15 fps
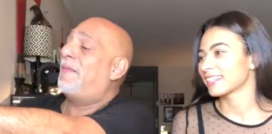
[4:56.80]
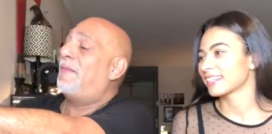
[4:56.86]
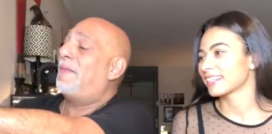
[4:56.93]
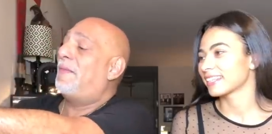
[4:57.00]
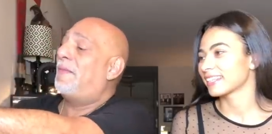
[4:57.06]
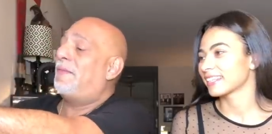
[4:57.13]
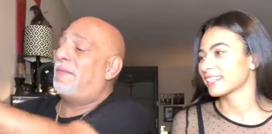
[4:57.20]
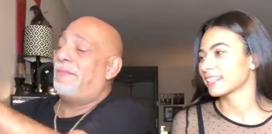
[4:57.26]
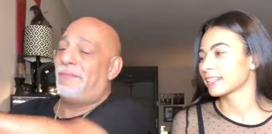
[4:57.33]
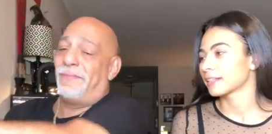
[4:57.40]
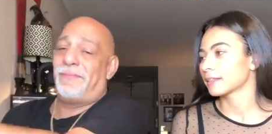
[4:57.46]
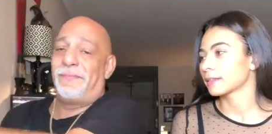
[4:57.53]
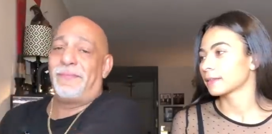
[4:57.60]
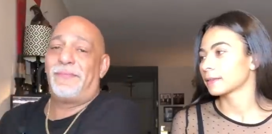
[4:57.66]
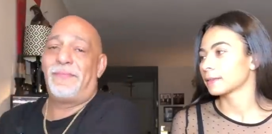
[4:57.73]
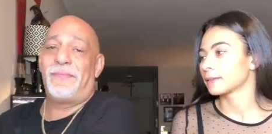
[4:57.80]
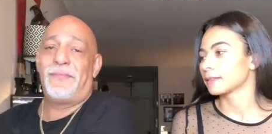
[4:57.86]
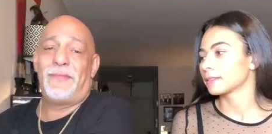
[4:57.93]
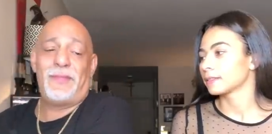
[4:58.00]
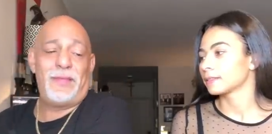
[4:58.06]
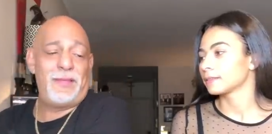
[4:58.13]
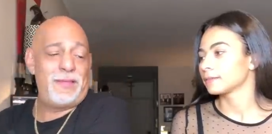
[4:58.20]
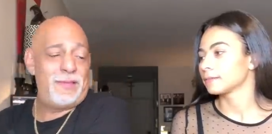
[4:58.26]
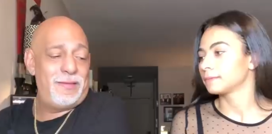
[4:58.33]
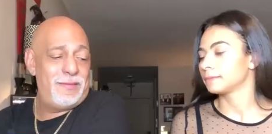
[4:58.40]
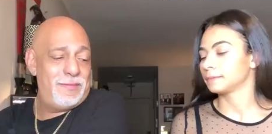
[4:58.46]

(silence)